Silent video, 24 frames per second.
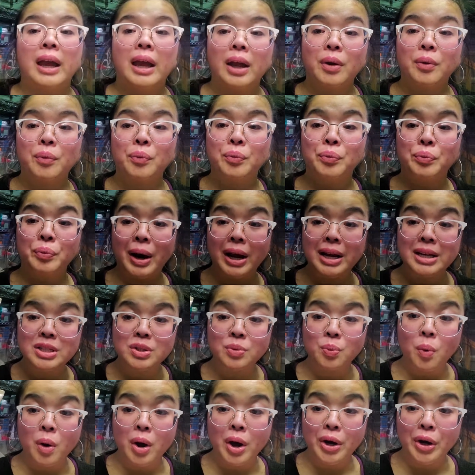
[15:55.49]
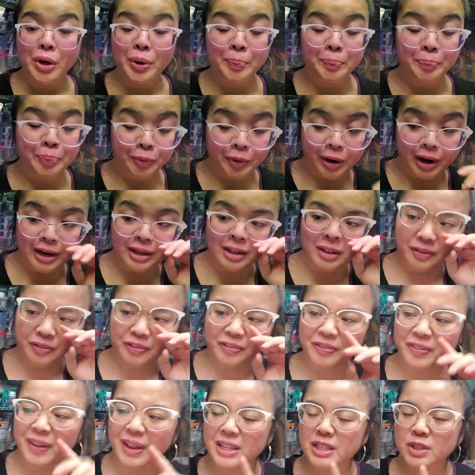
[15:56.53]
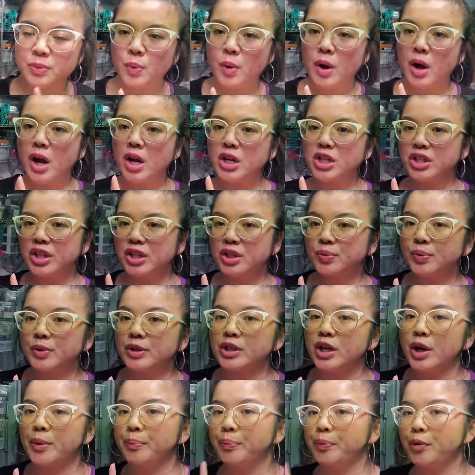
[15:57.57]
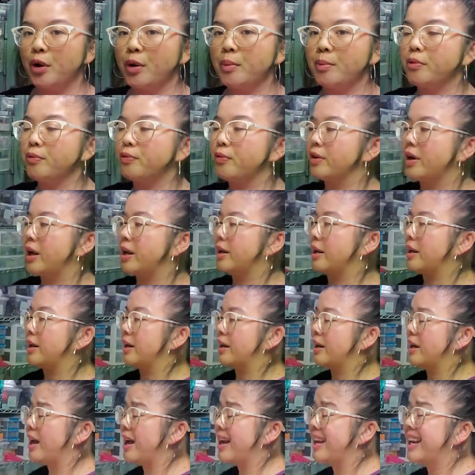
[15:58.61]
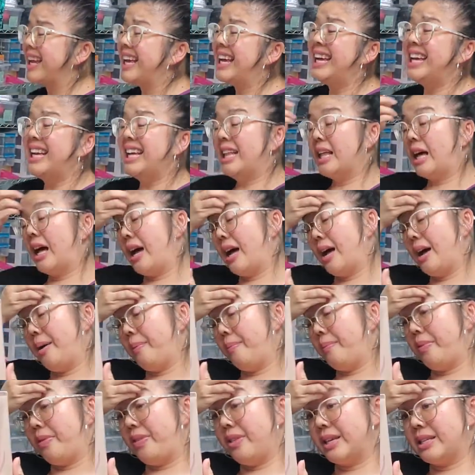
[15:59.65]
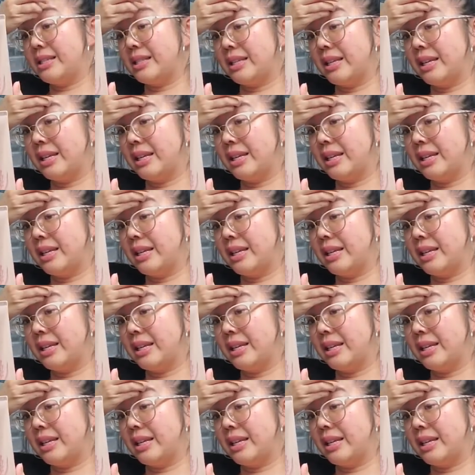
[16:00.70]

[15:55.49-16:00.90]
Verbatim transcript: a Rice Water Bright face wash. This was on promo for nine ninety-nine. Um, this